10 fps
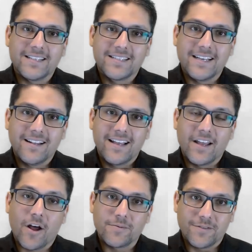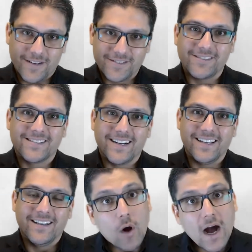is still an observational
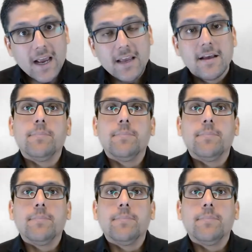study. Why?